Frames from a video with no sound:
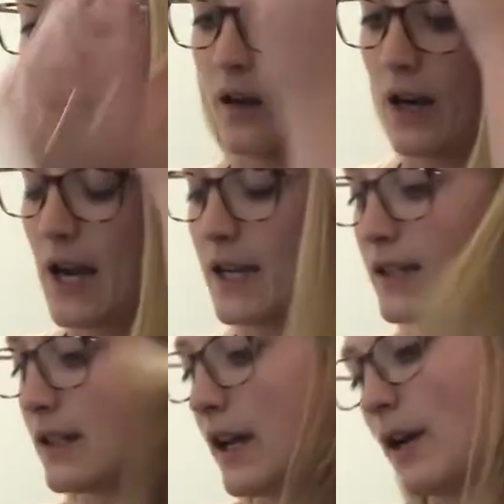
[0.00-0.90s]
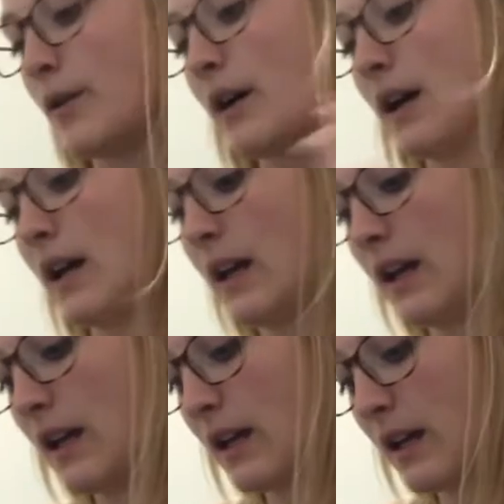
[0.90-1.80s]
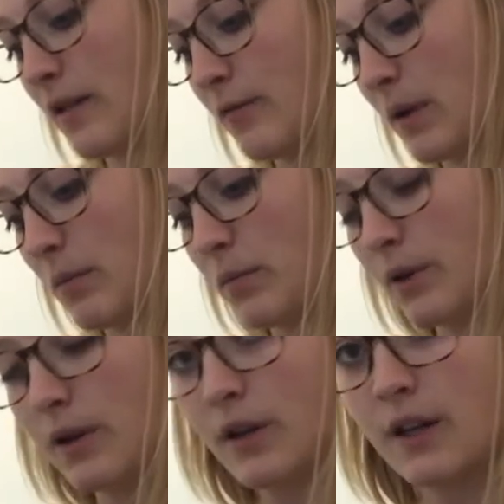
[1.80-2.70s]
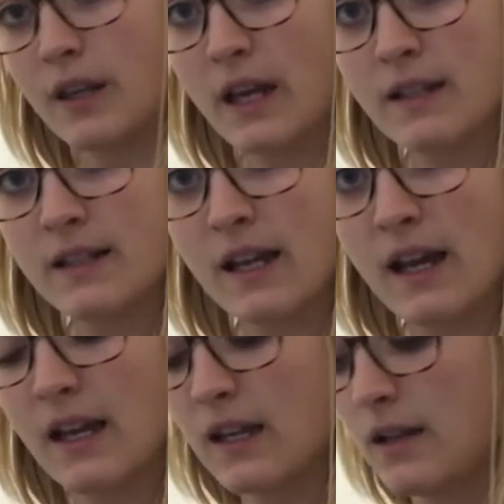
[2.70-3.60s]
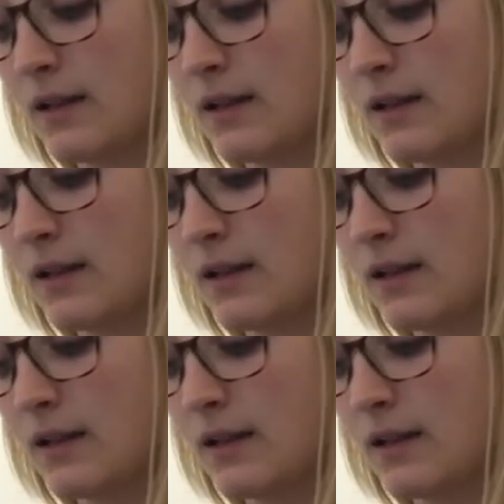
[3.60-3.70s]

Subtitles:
Alright, now I have my burr on that side.